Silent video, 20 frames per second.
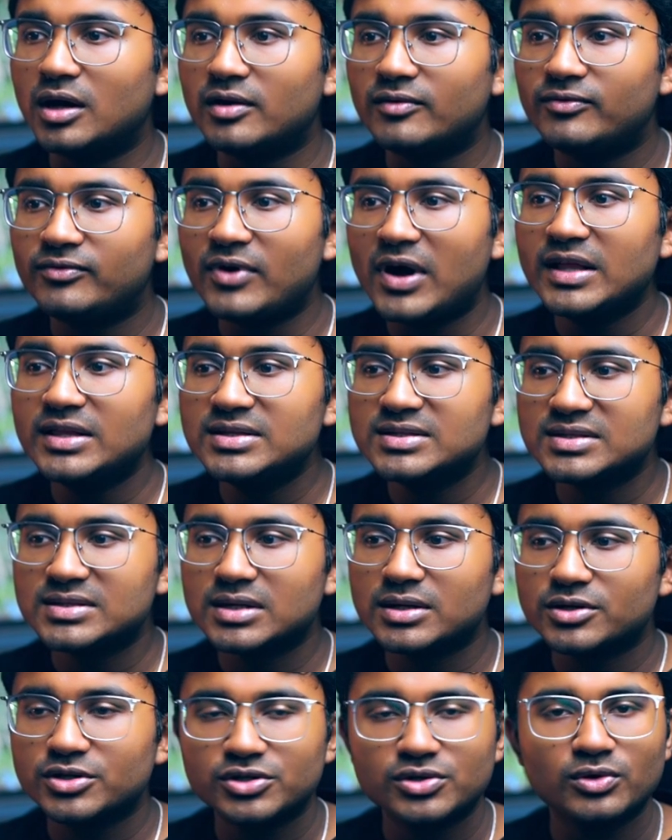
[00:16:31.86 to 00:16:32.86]
uh,
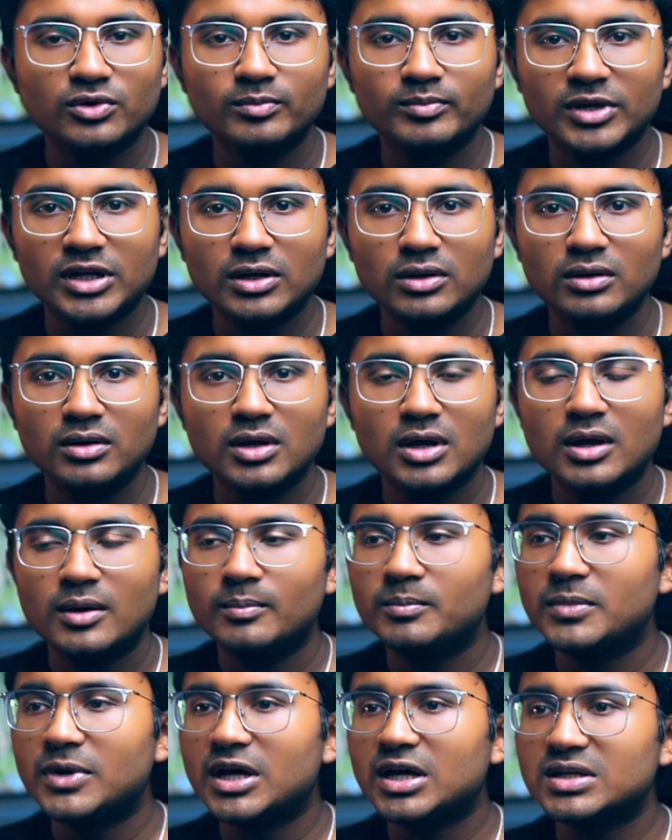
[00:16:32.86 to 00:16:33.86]
files shown below.
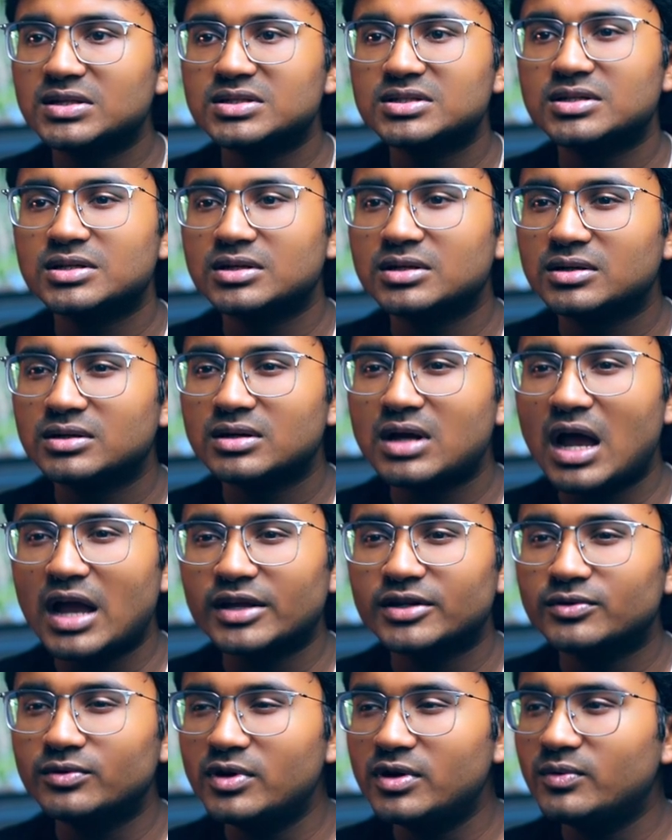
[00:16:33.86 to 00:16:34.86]
But uh,
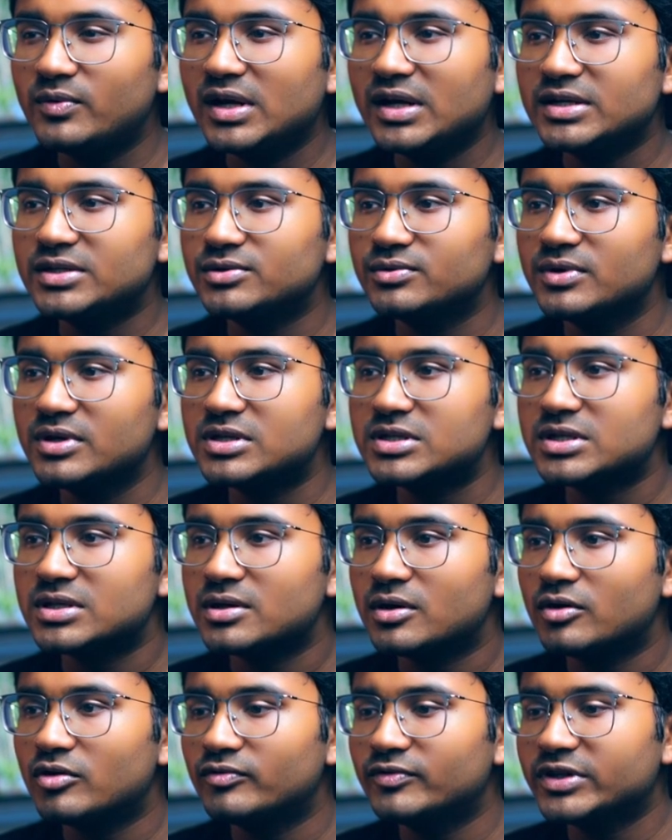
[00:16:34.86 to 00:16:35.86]
I couldn't really do
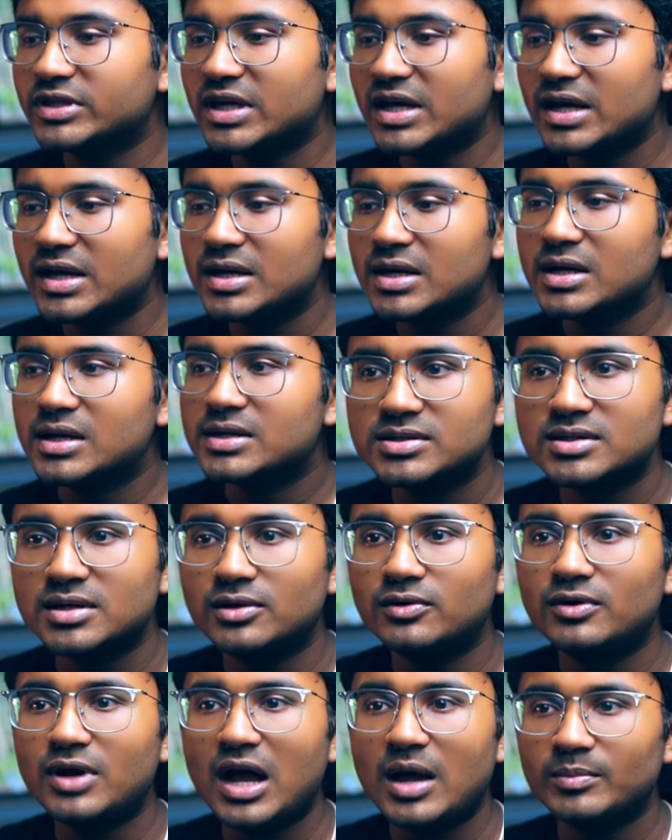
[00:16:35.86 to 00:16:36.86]
it over there.
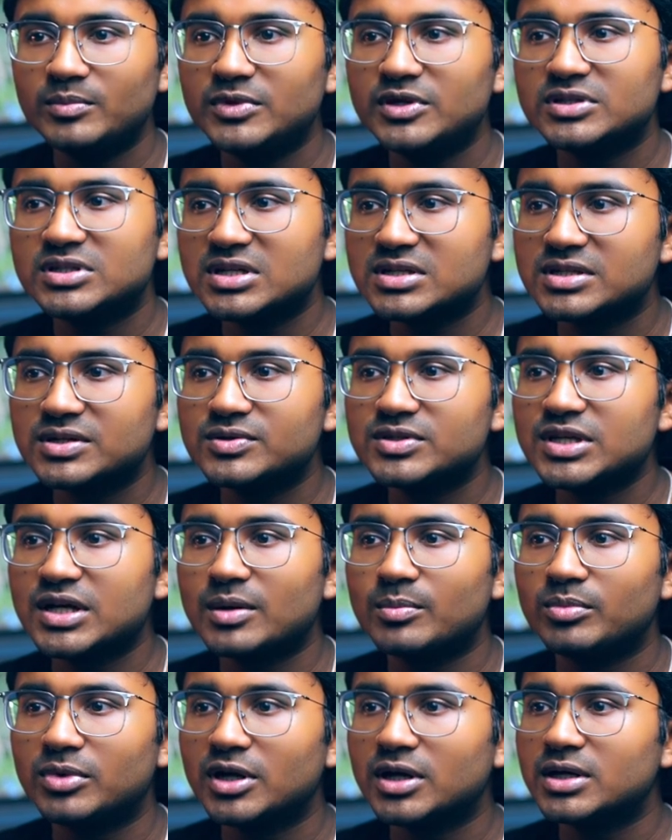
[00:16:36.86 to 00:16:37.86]
So I'm just
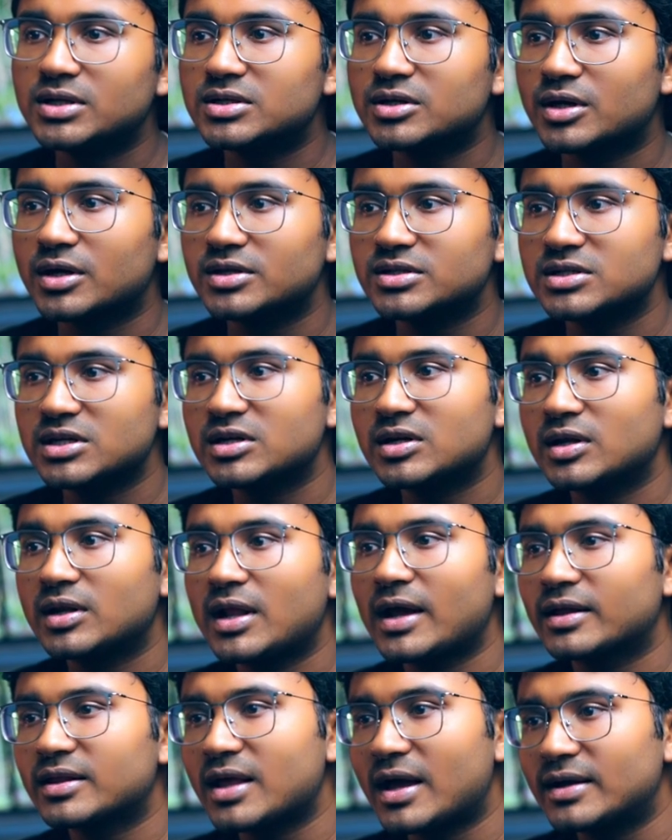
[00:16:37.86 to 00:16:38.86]
using a blurred container
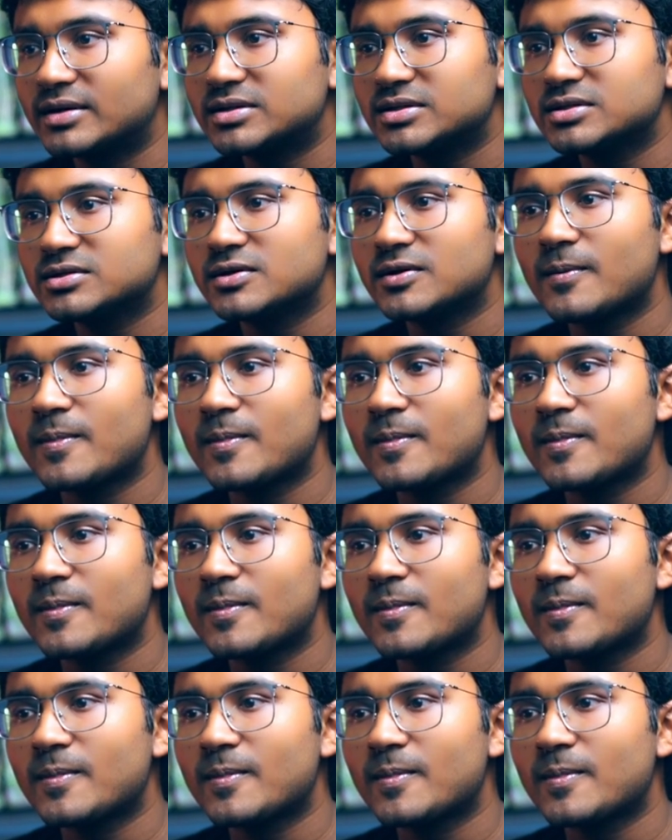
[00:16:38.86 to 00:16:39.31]
like that.